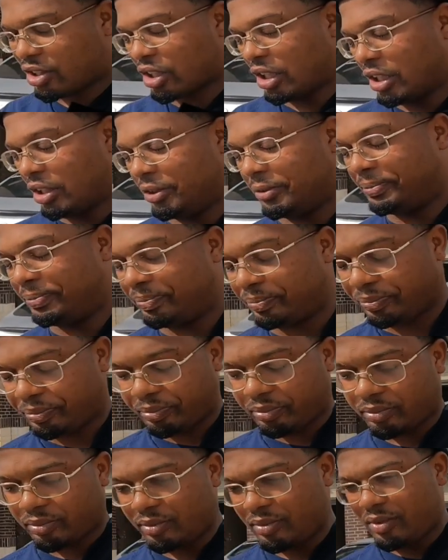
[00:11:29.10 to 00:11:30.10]
So,
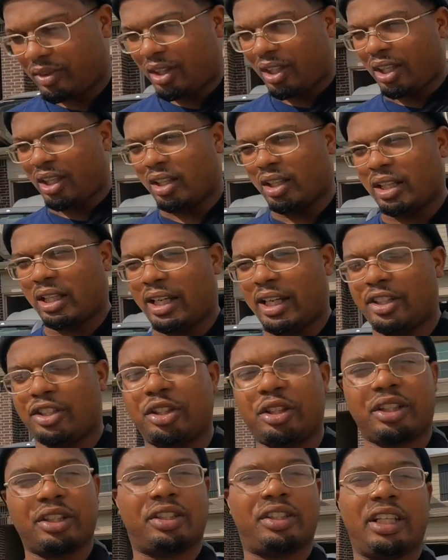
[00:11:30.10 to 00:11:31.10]
as
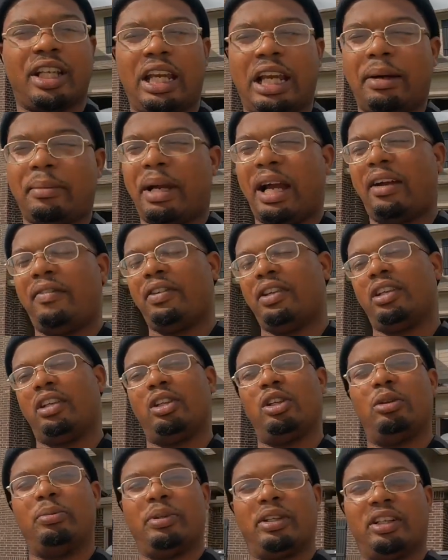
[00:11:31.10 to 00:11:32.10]
you can see, I'm having a
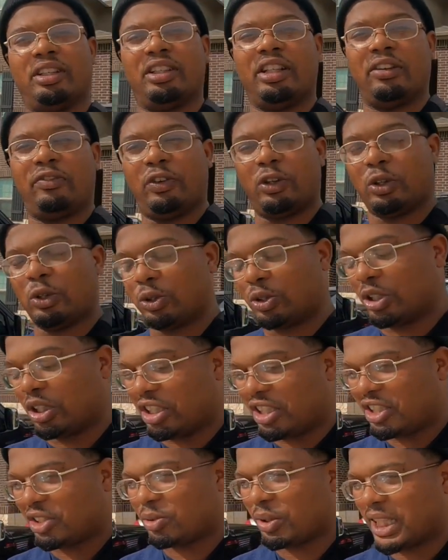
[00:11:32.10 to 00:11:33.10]
little bit of
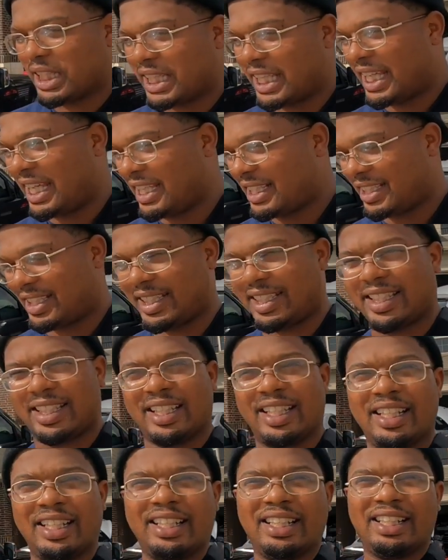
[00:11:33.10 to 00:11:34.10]
difficulties with
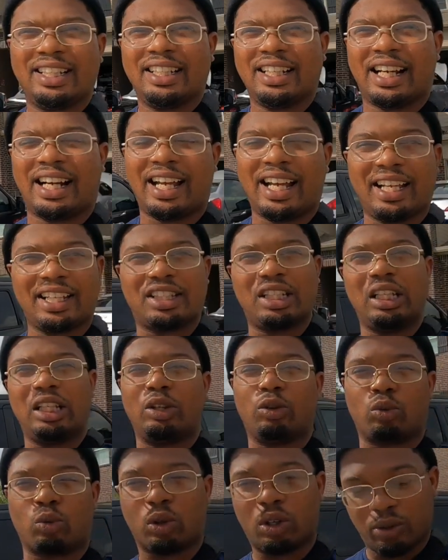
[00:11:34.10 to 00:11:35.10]
this. I
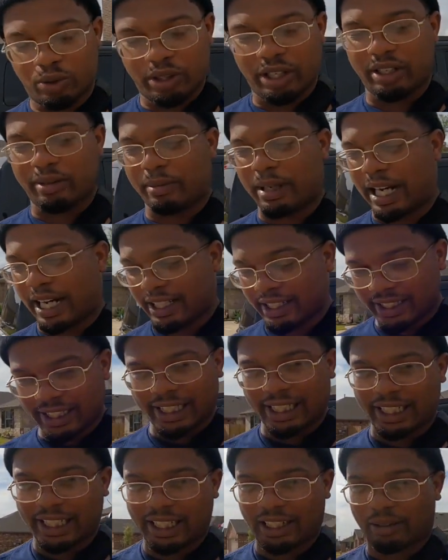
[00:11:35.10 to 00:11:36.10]
actually ruined my
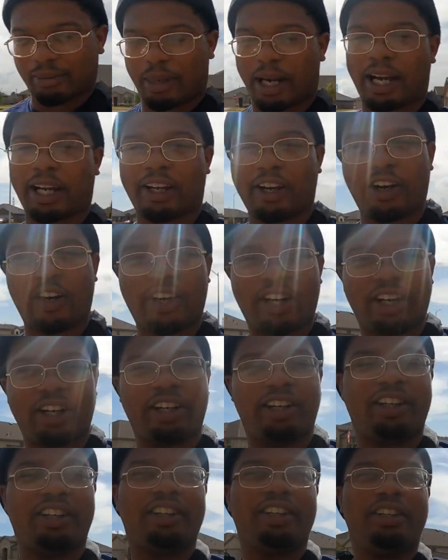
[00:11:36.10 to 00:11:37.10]
hood on my
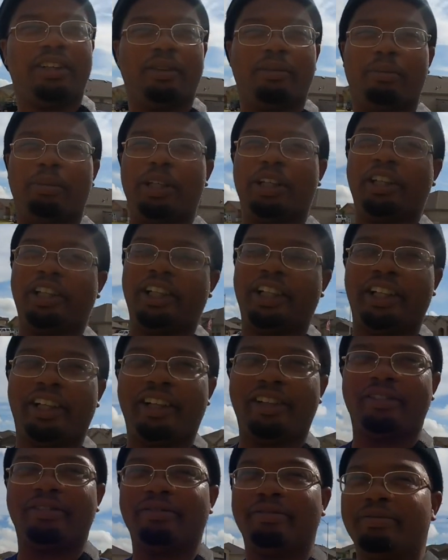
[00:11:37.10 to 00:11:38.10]
car, but